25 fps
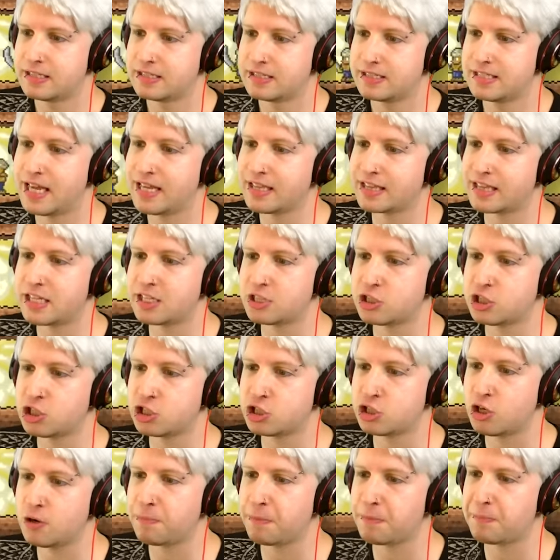Take this, you
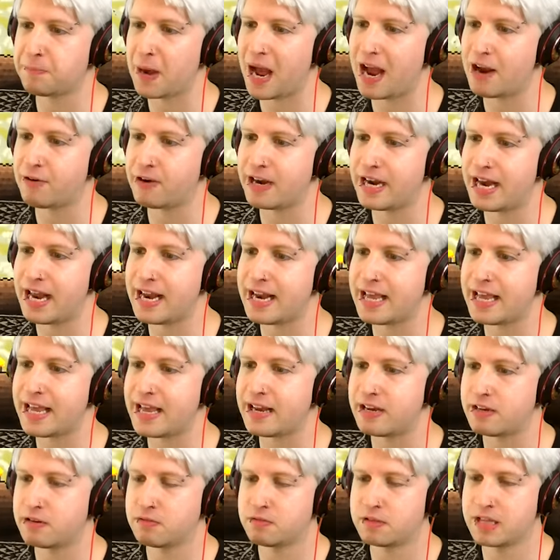stupid pirate
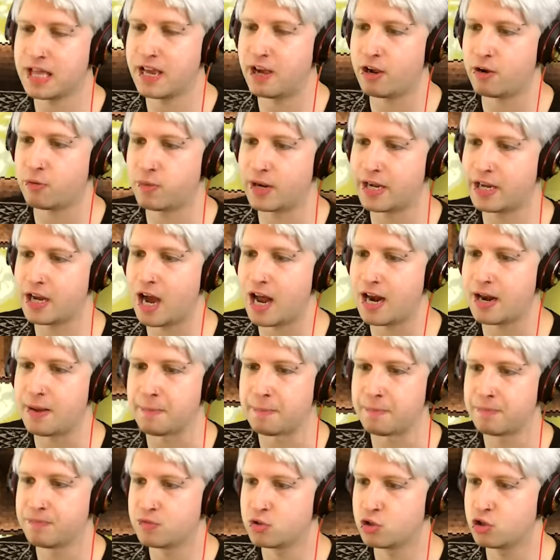idiot. There, we got
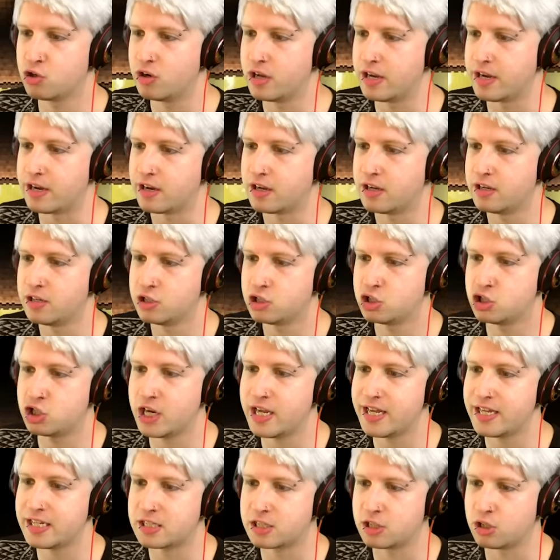him. Good.
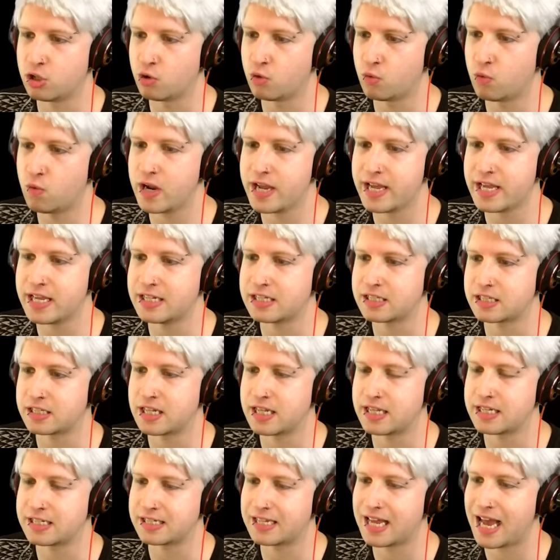Jeez Louise,
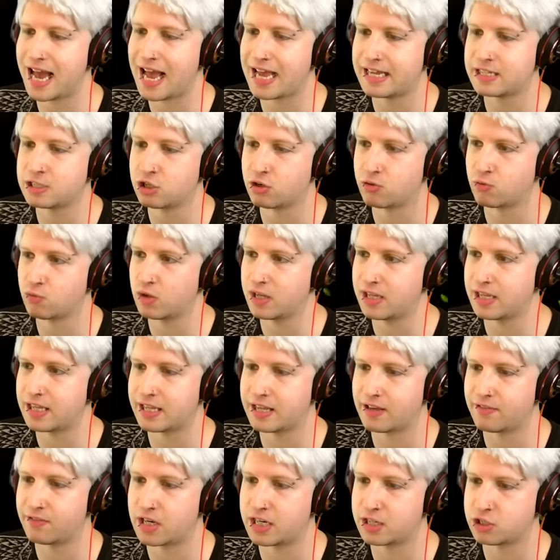these guys are really
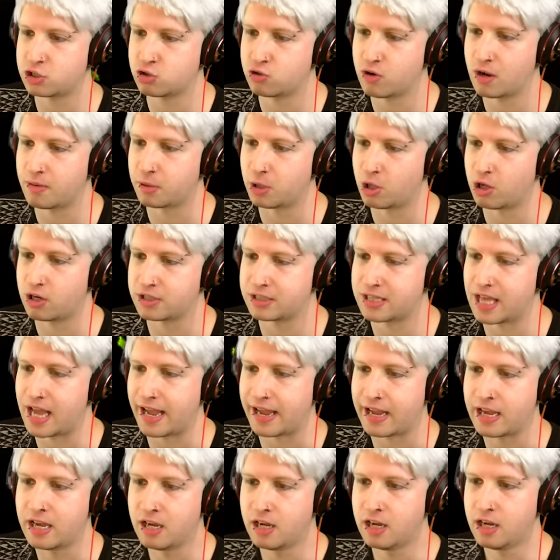giving us trouble, aren't
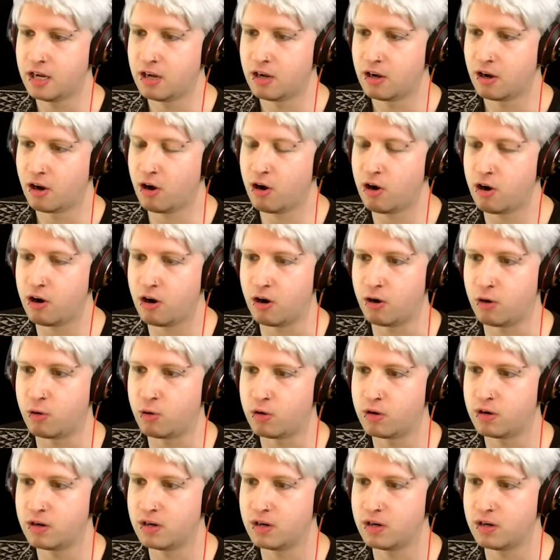they? Oh.